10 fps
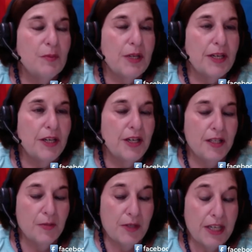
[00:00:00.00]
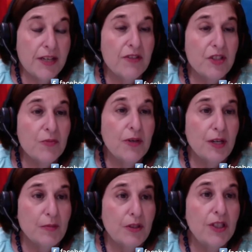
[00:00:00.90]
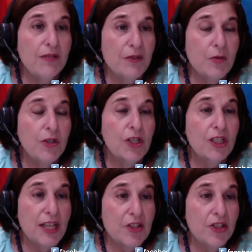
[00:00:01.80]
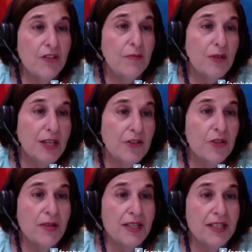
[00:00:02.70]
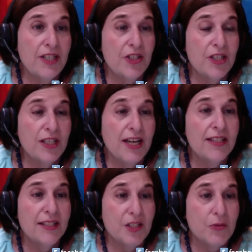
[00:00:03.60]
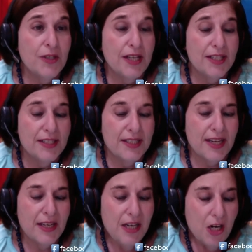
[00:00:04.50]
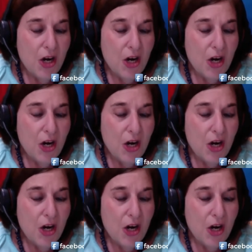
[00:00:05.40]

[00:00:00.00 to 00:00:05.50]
prayer, in the beginning of this prayer book, if you were a collection of prayers and meditations and essays, we like to say,